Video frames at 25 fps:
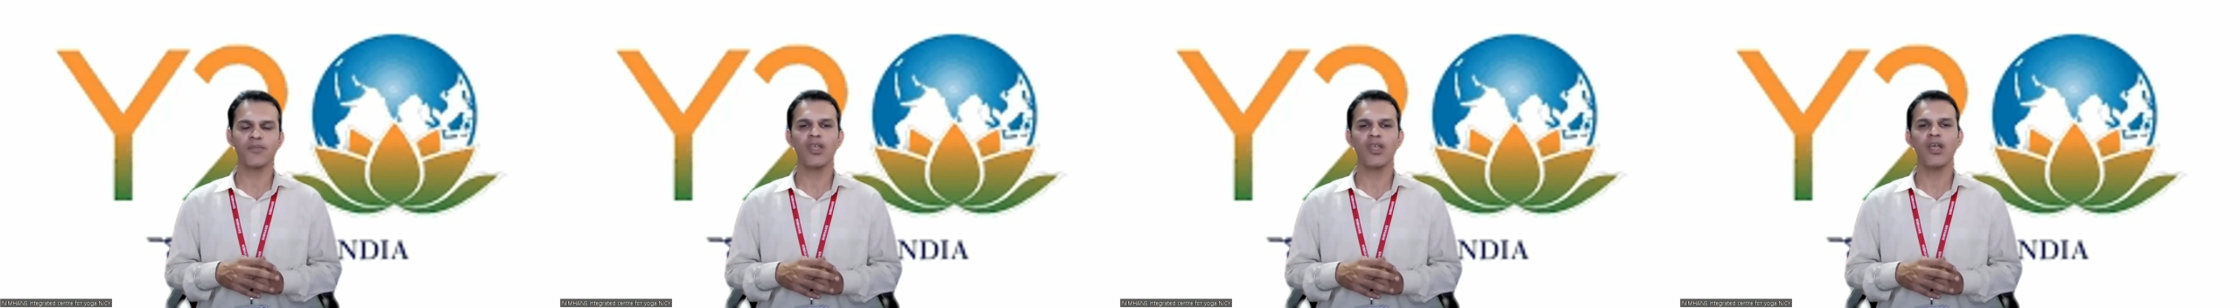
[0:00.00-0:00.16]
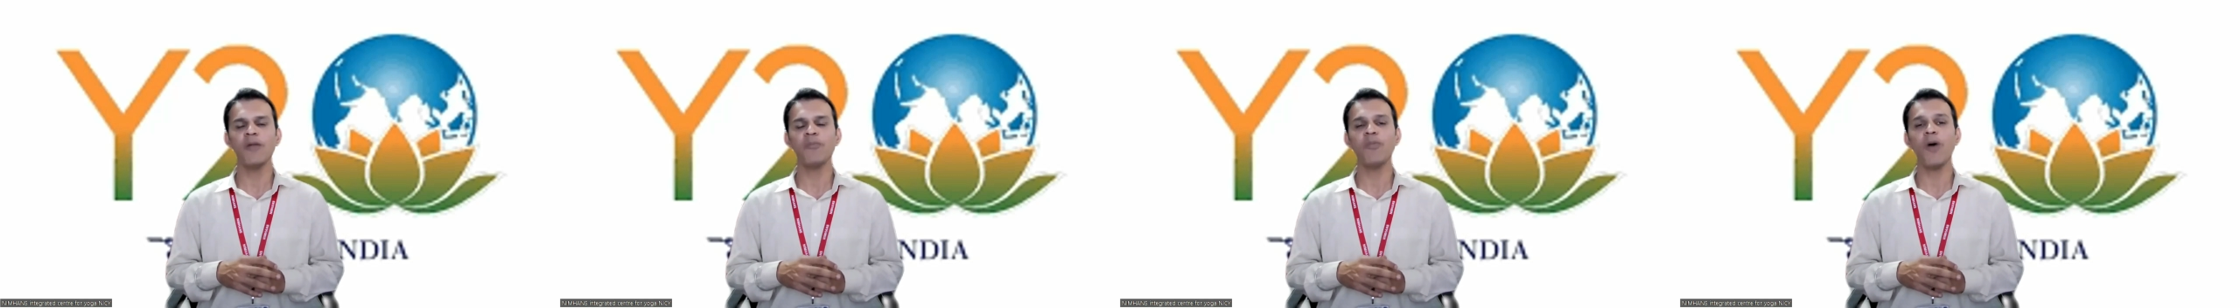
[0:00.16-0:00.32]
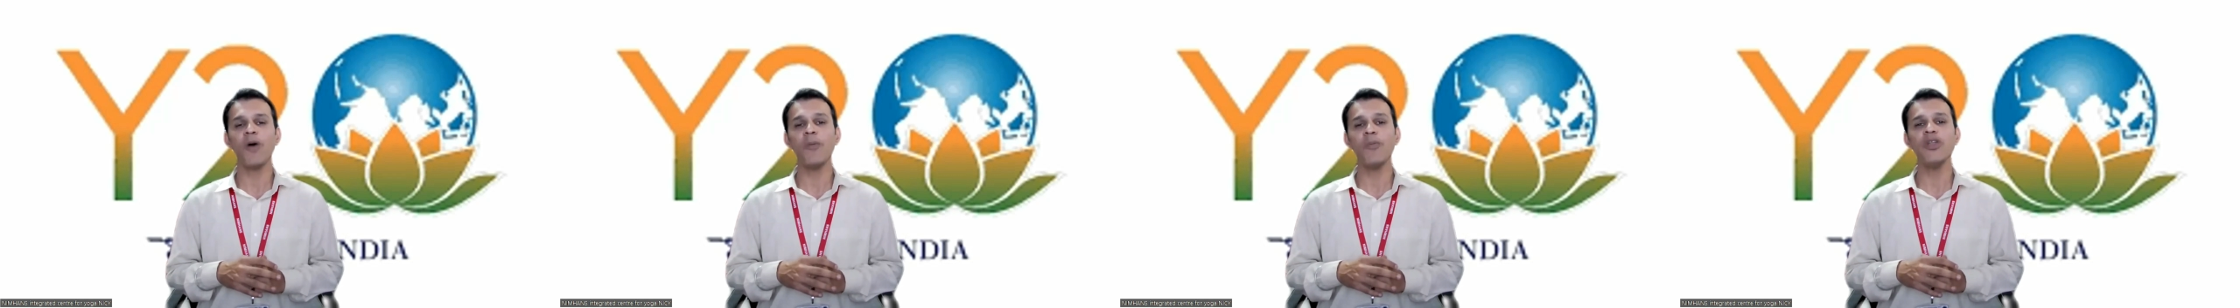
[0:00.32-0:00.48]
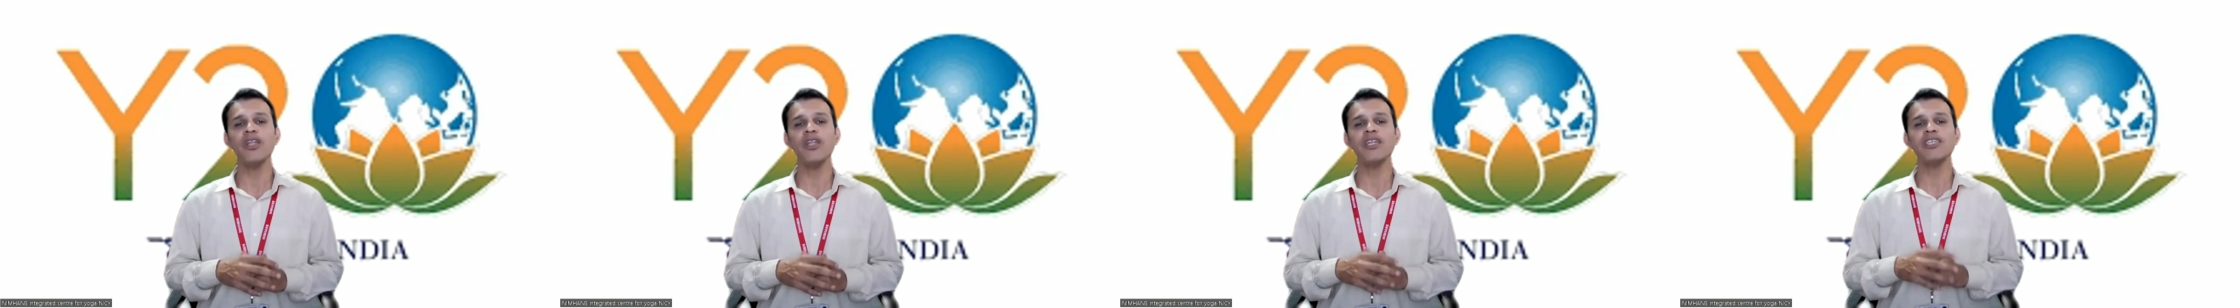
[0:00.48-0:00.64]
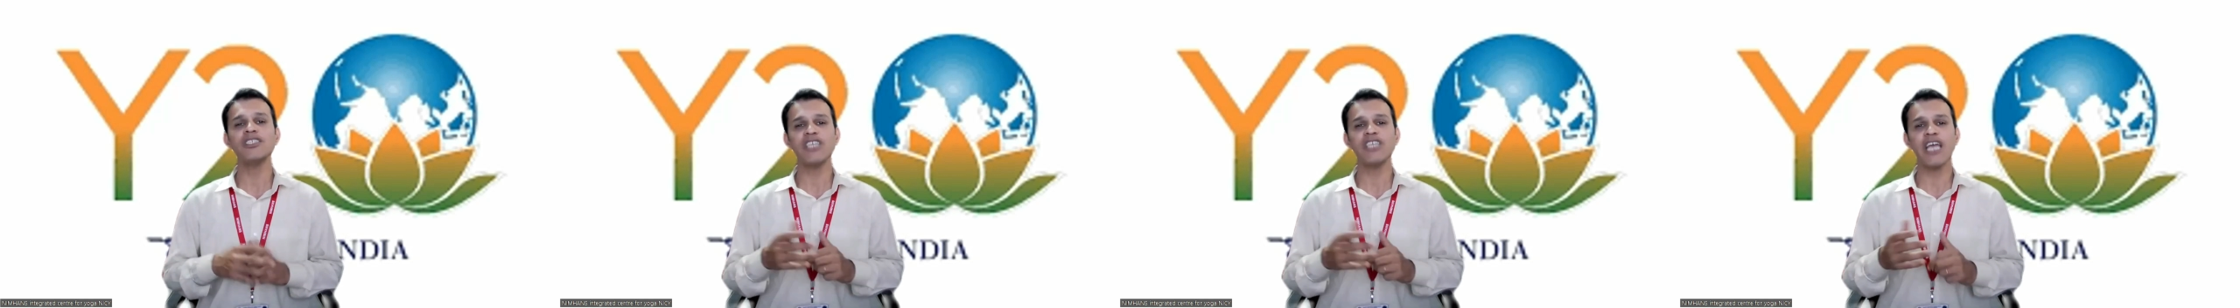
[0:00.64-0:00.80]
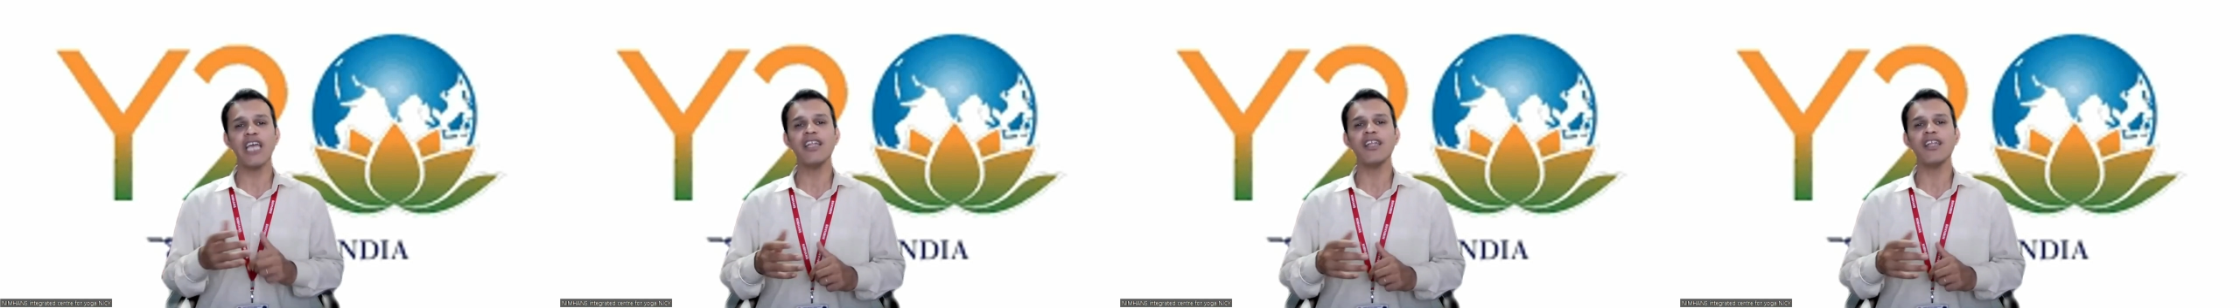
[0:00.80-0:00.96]
Her popular
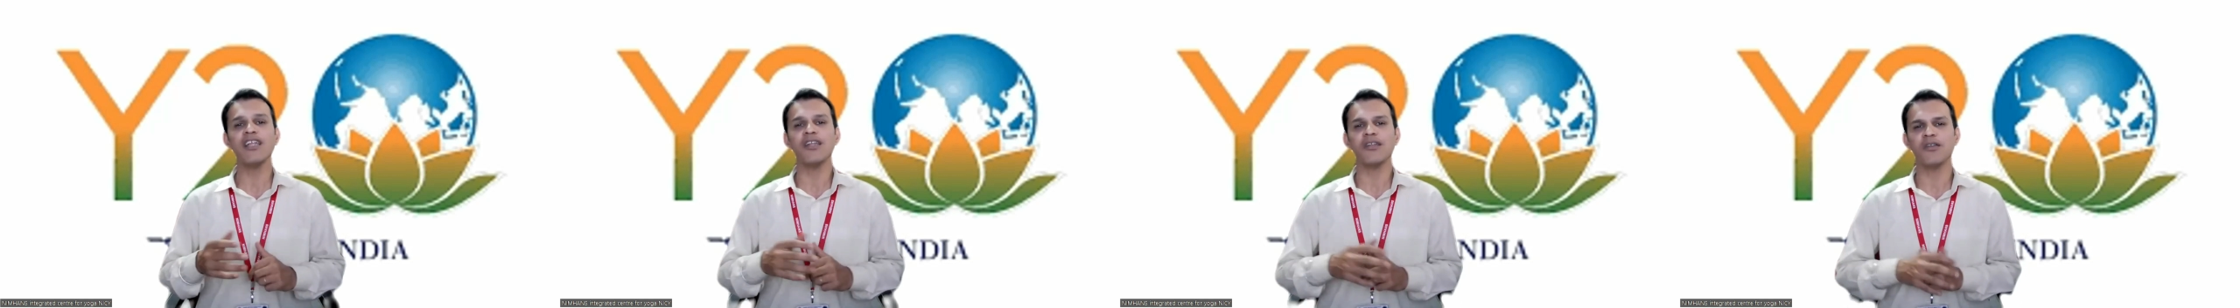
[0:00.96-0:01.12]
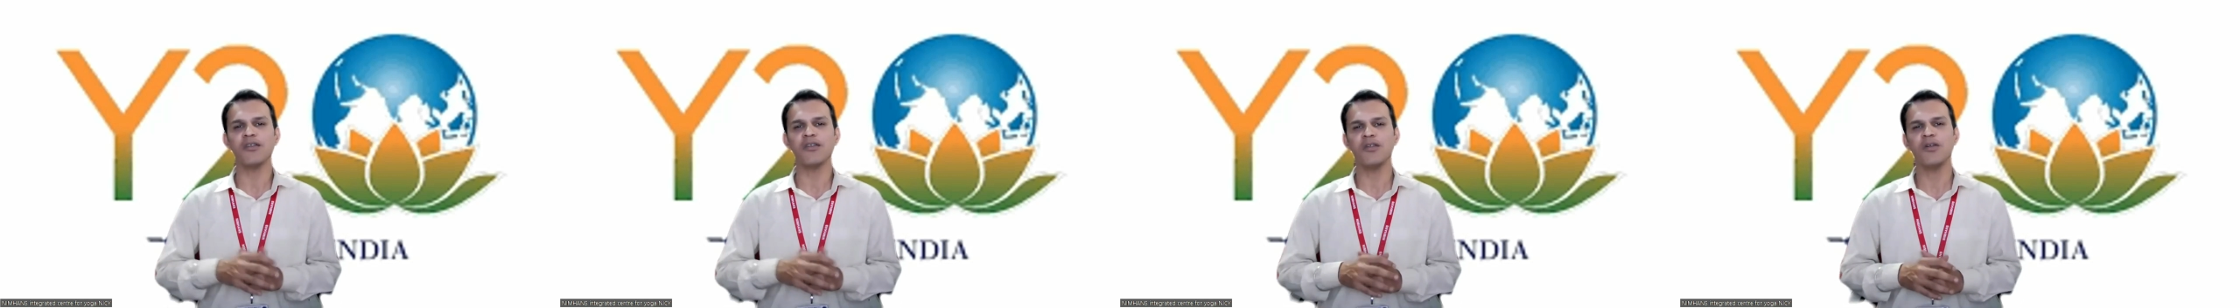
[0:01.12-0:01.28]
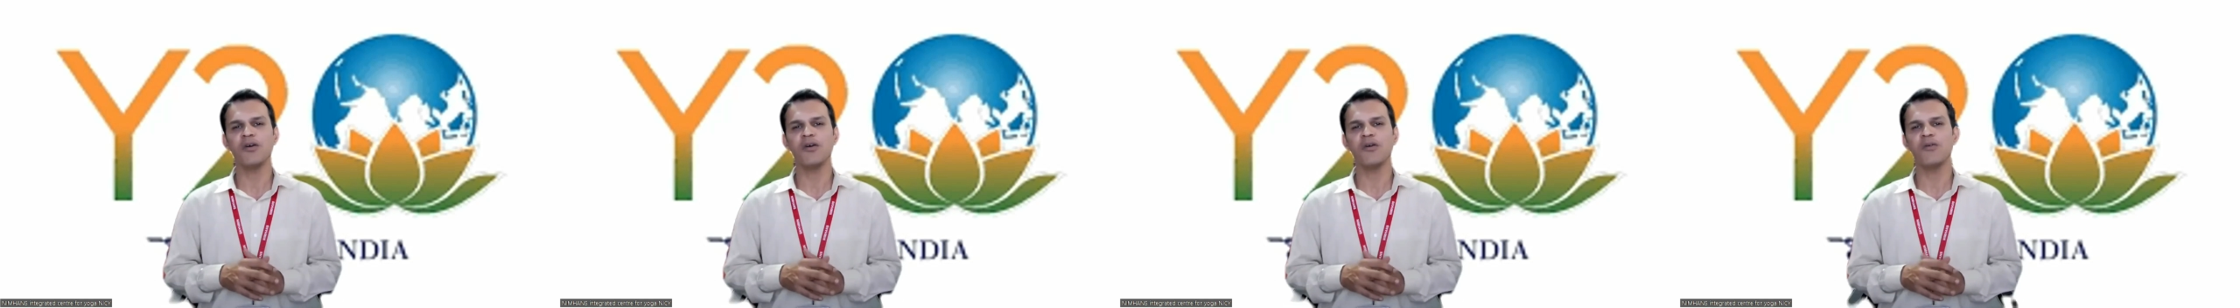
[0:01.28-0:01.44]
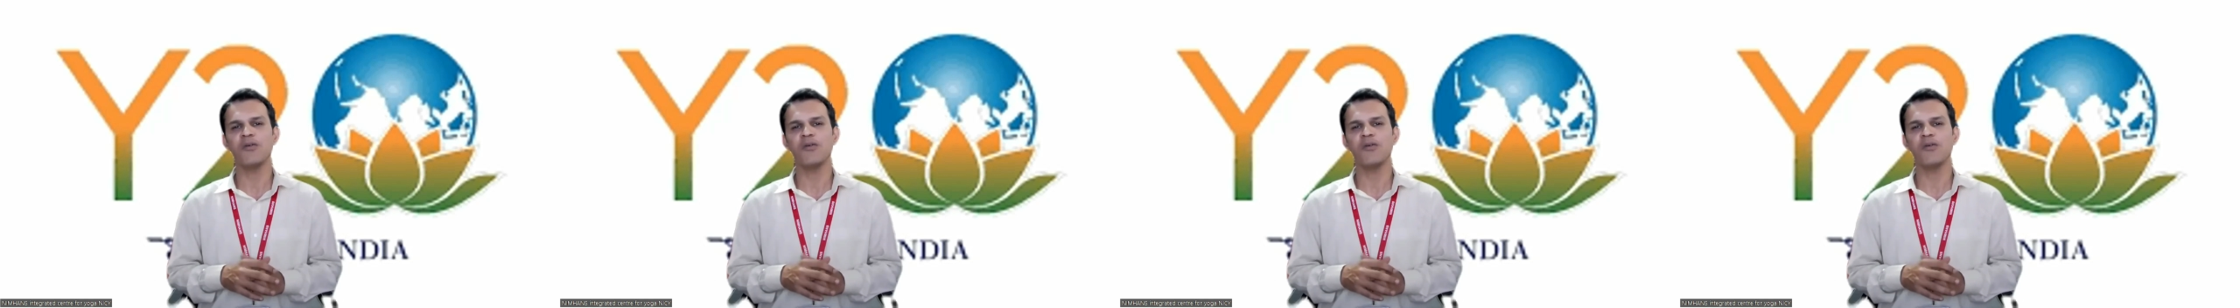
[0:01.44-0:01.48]
channel,